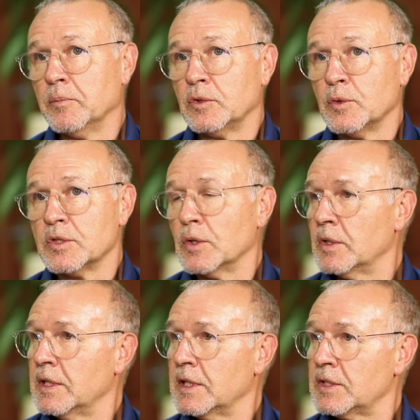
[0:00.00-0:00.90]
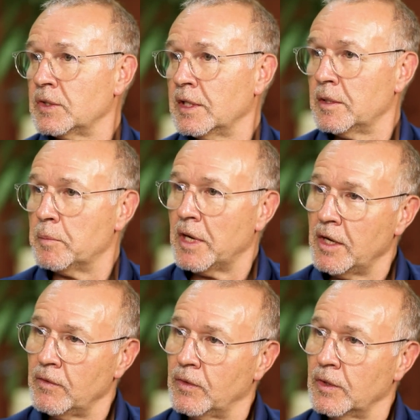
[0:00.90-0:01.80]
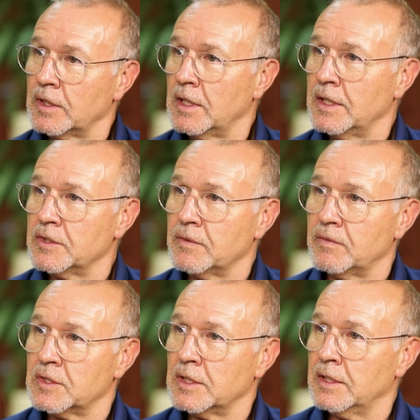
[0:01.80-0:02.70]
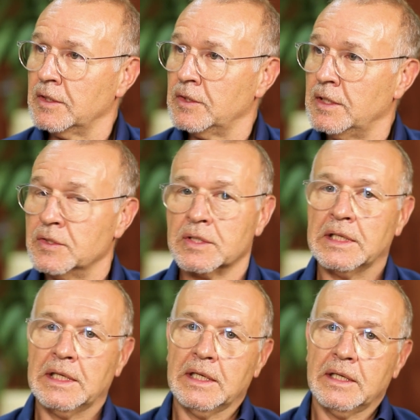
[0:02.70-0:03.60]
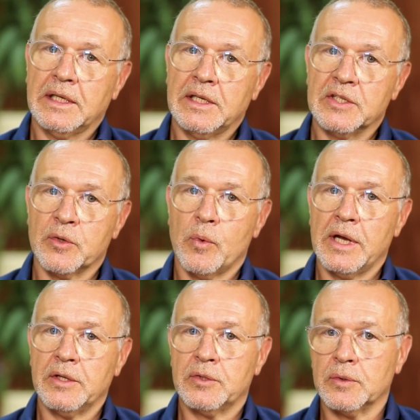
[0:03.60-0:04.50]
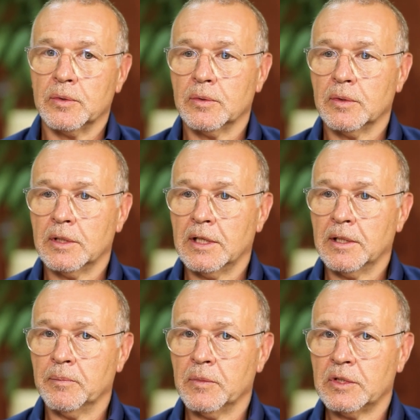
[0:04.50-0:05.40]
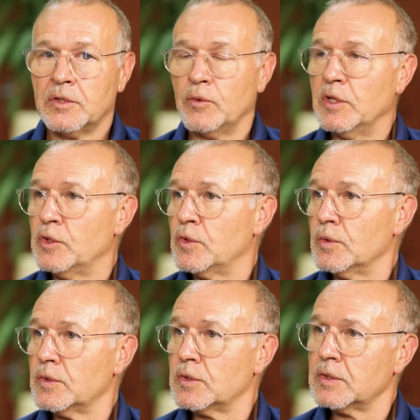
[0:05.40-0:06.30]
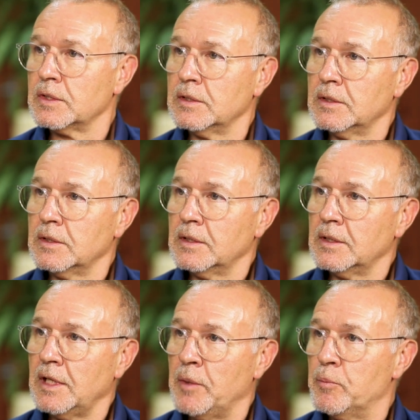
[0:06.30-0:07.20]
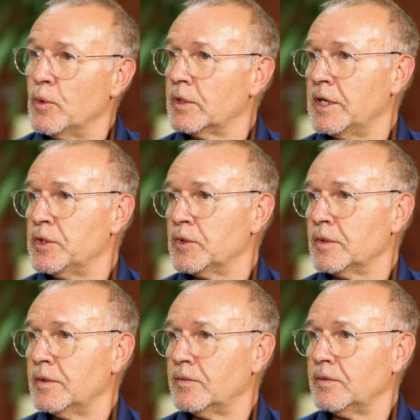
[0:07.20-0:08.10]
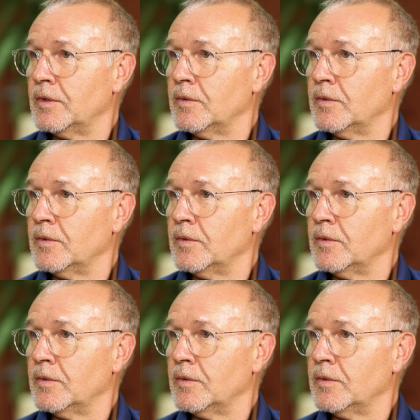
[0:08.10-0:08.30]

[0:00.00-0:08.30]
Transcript: to a certain extent, the biofertilizer facility is a way to reduce importation of